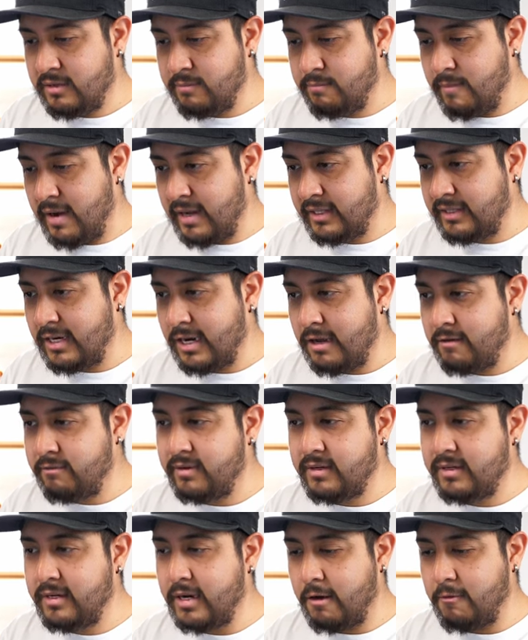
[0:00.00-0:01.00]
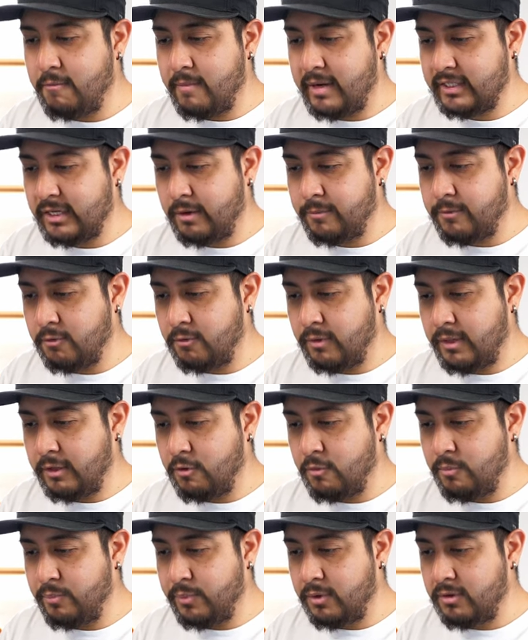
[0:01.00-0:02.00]
Matlab, now Matlab already
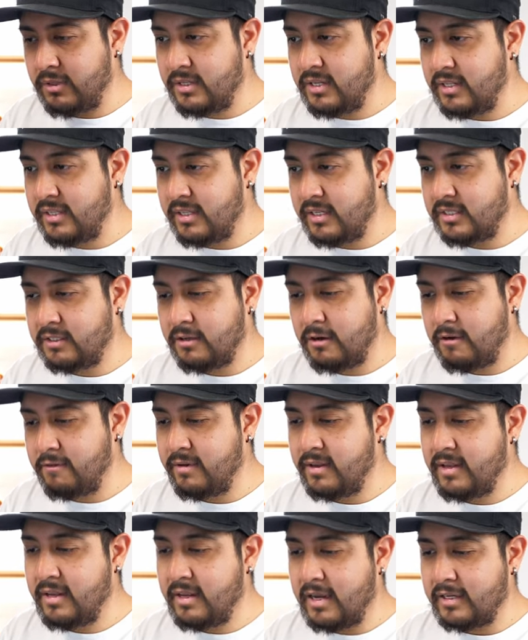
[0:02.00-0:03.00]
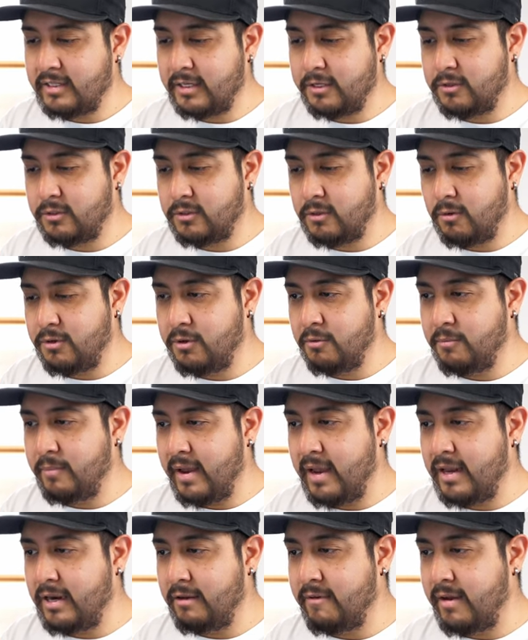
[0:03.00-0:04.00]
compute this stuff. So I just told you
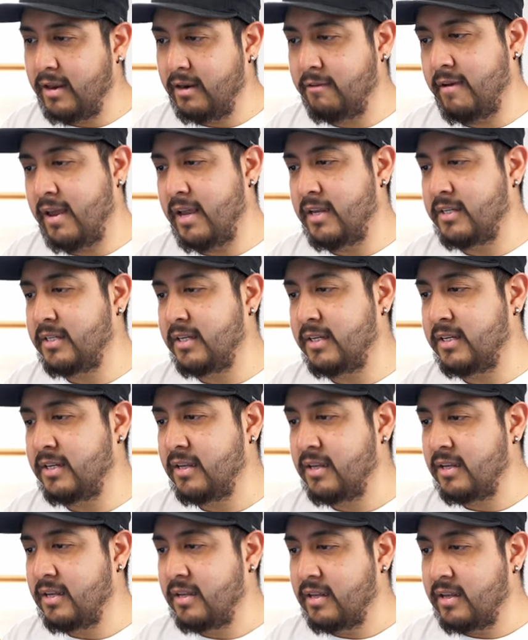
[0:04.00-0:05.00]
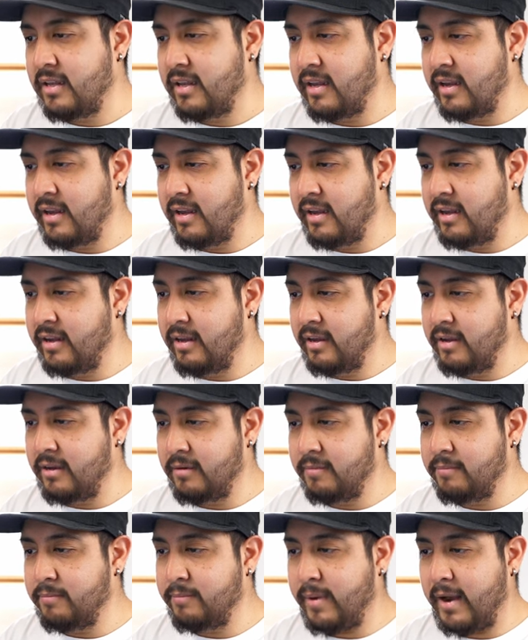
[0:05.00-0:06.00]
very, very basic
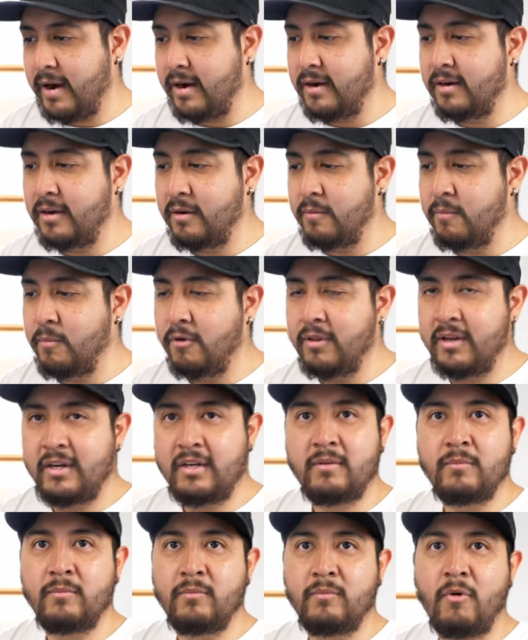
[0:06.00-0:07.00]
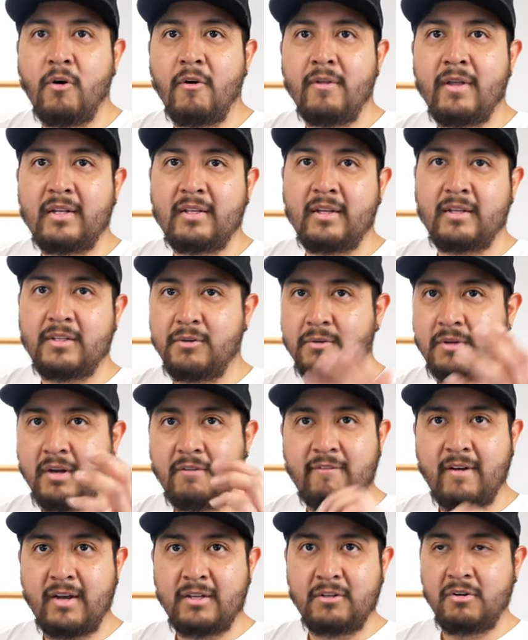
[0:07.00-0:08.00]
parallel model that you can
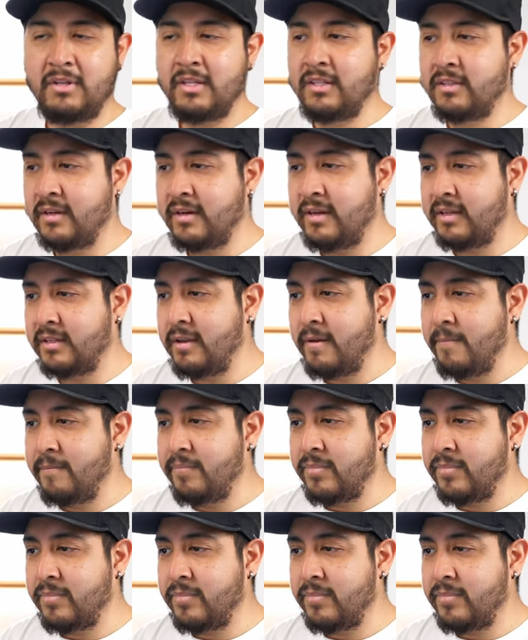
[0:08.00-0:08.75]
find on the internet.